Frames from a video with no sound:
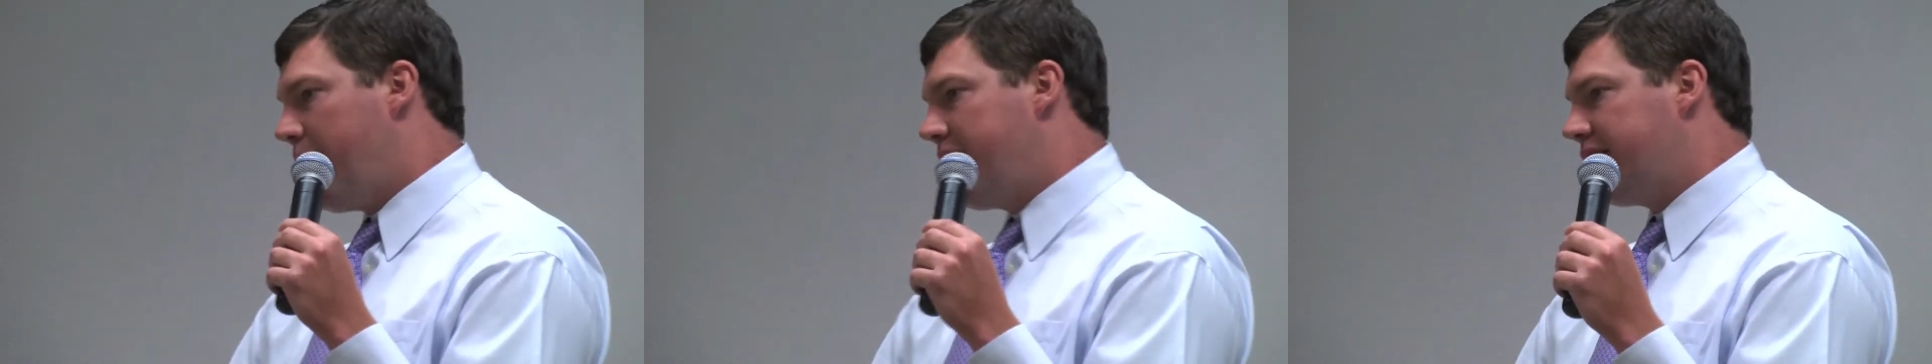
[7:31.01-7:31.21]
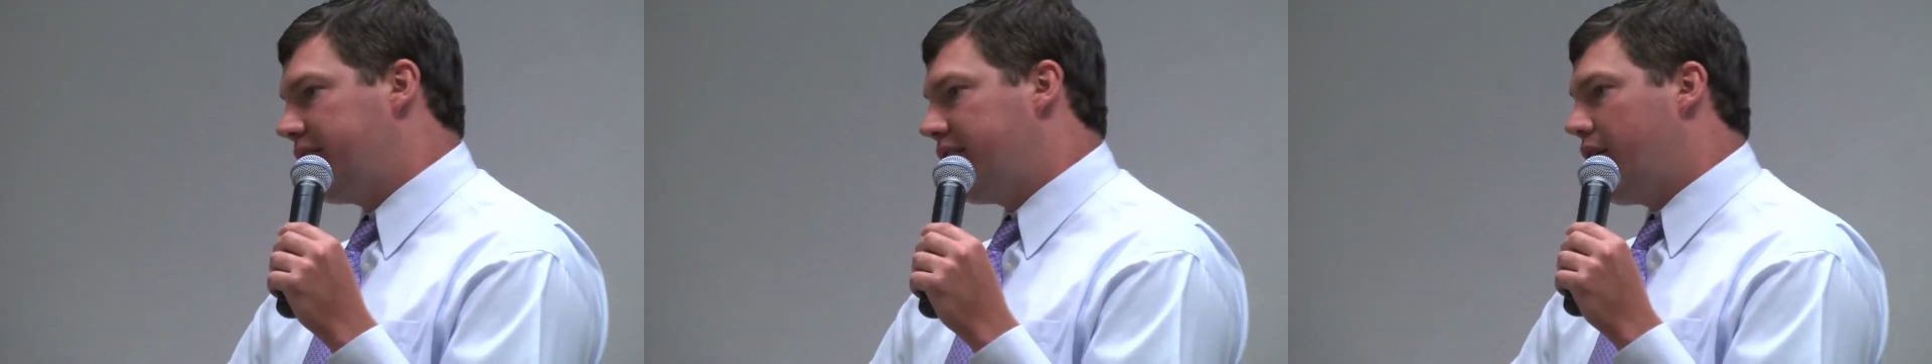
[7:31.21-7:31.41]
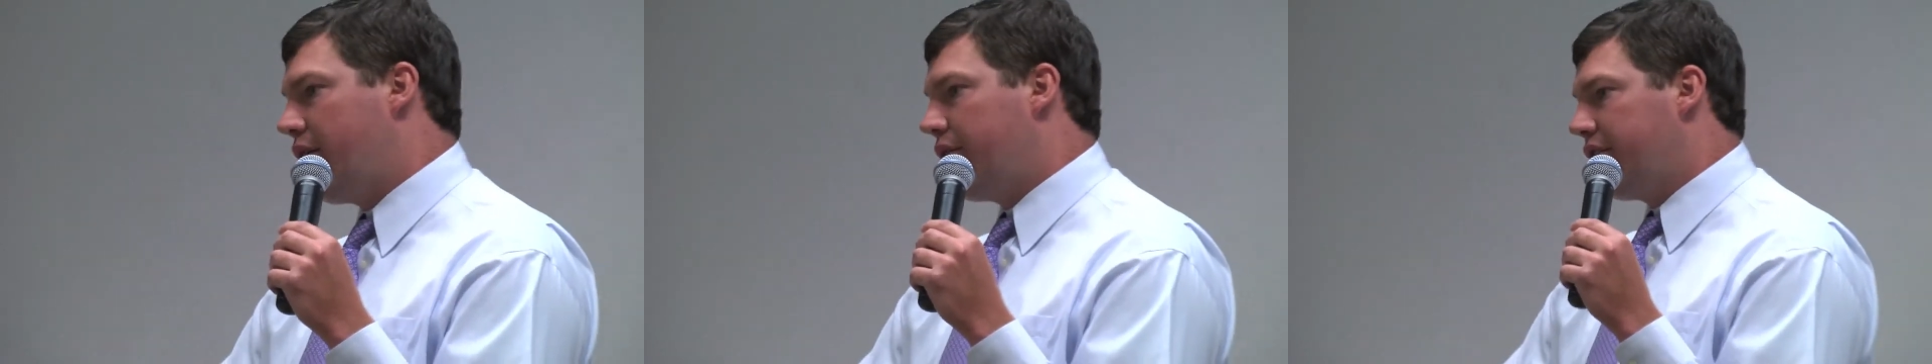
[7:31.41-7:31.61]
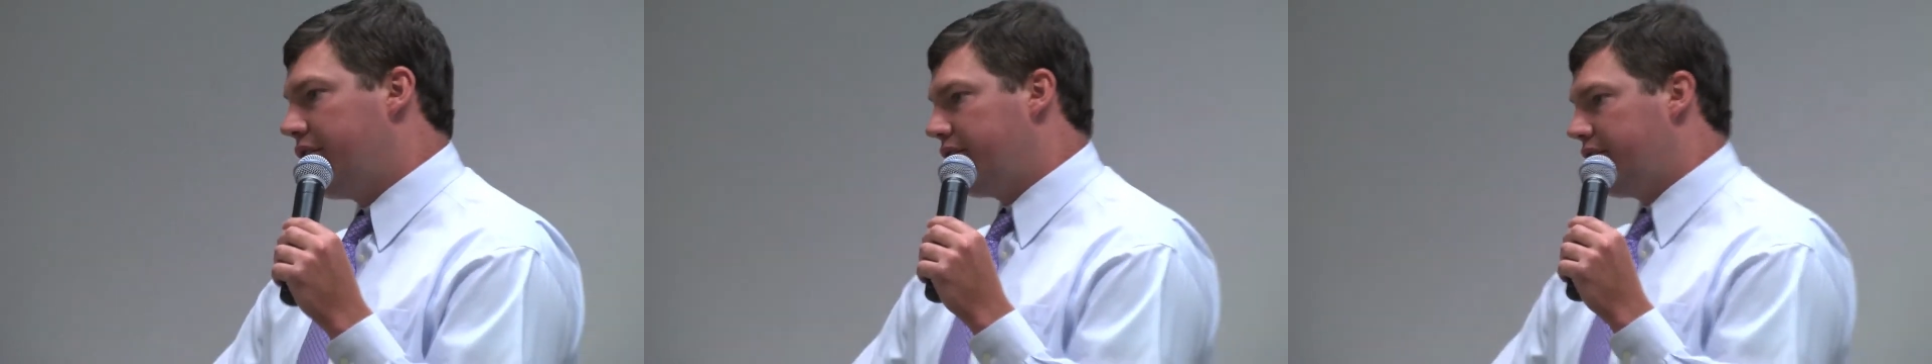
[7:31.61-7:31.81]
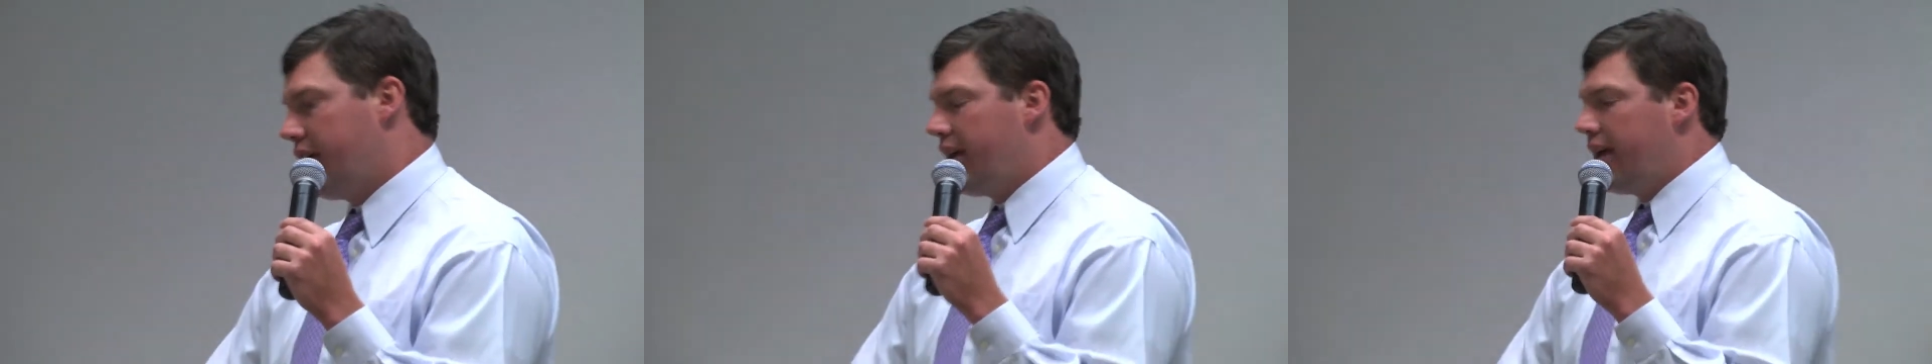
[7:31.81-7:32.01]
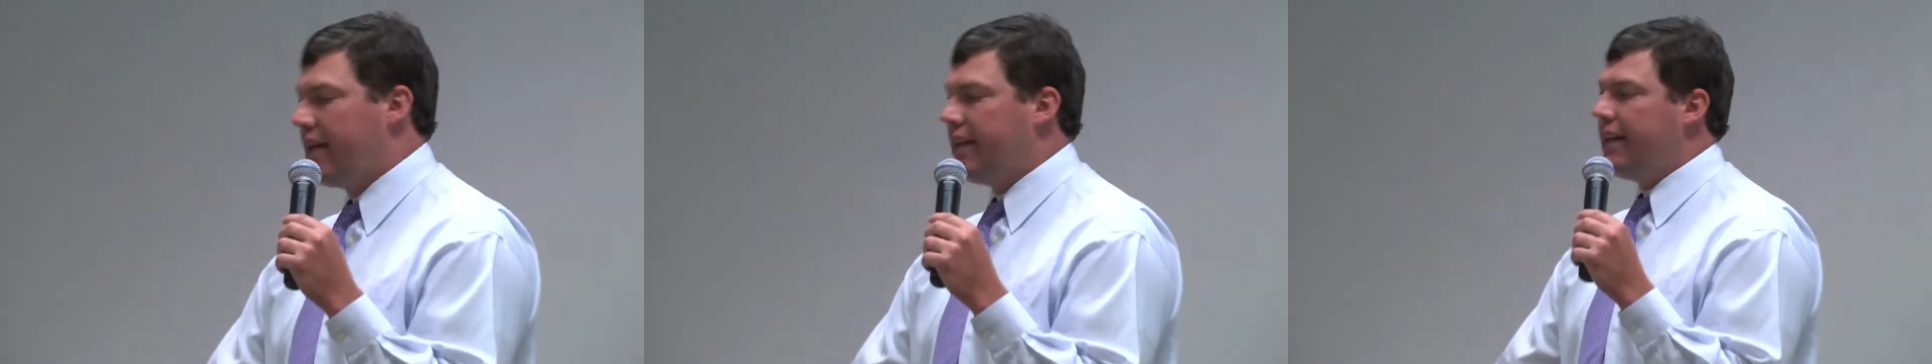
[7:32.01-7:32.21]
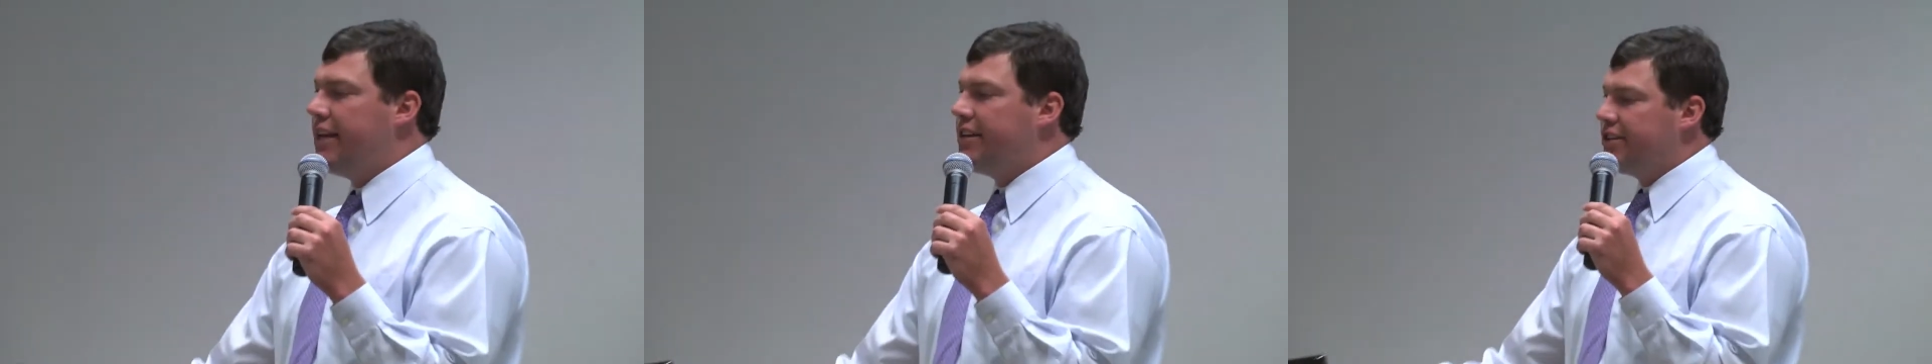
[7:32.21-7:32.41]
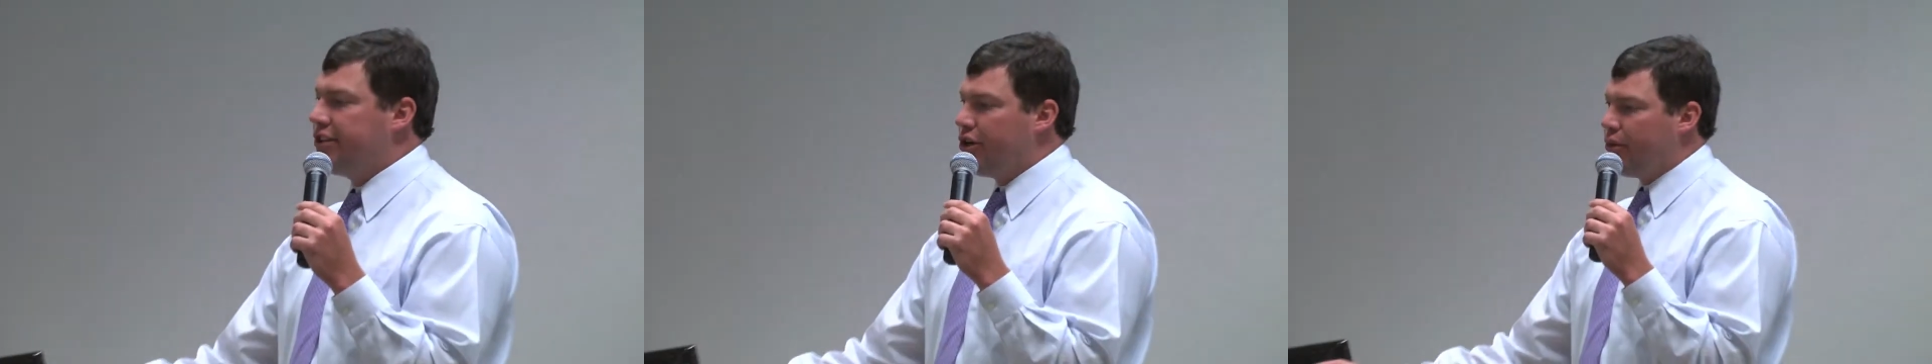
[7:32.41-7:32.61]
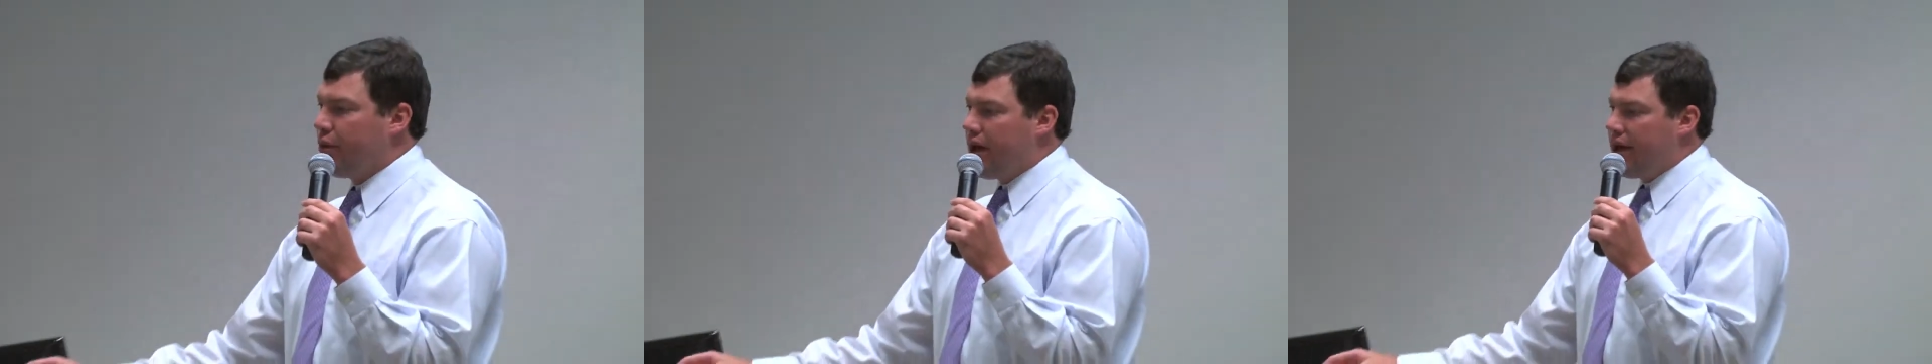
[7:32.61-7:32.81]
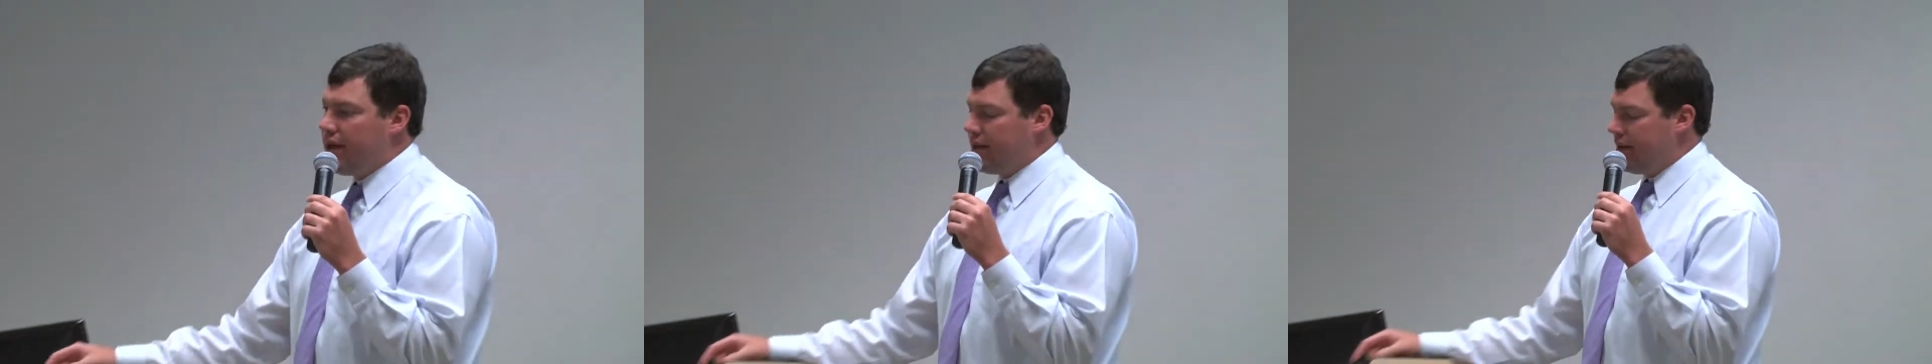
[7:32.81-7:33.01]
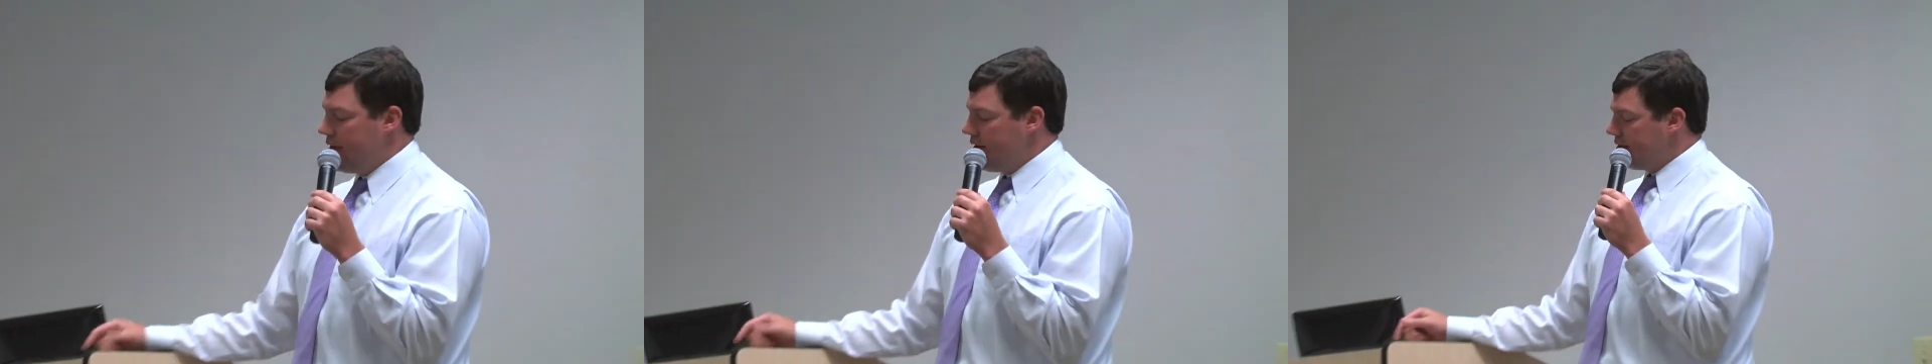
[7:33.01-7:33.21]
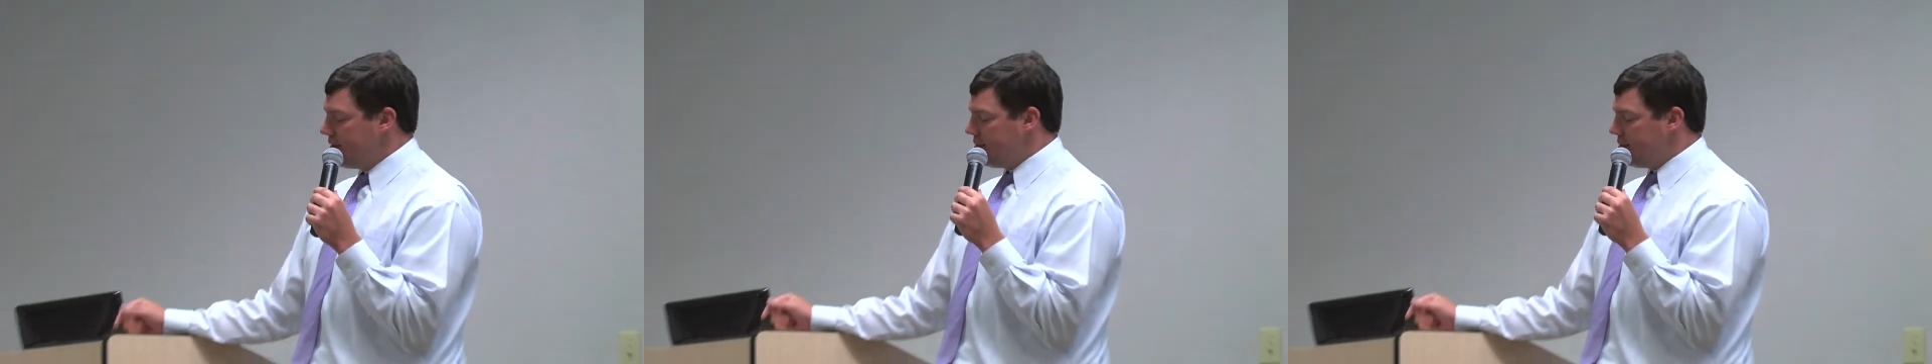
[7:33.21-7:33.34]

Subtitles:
business owners an easier way